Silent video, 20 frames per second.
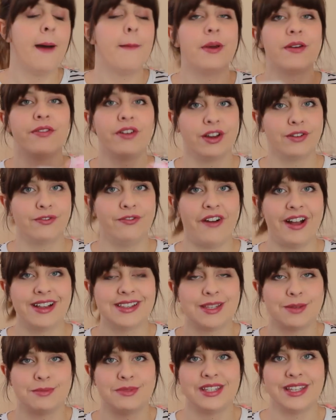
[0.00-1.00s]
But if I can
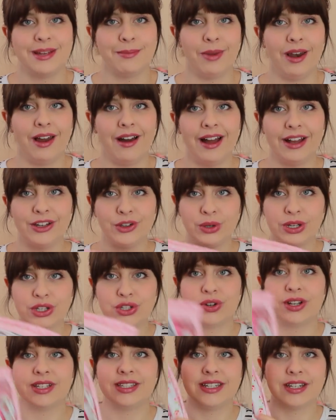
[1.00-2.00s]
find some similar and you're
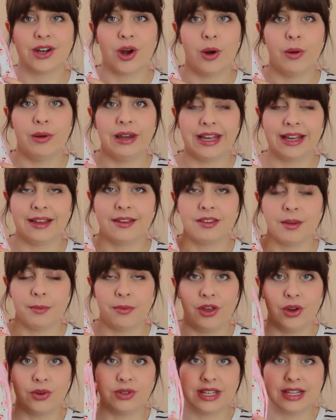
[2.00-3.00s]
interested, I'll link some
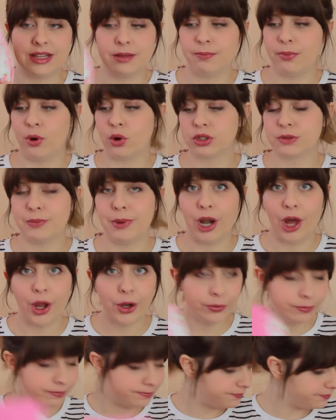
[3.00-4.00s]
of those in the box
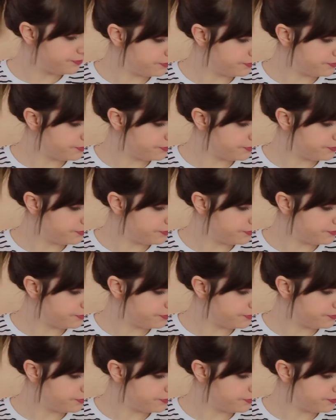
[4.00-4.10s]
below.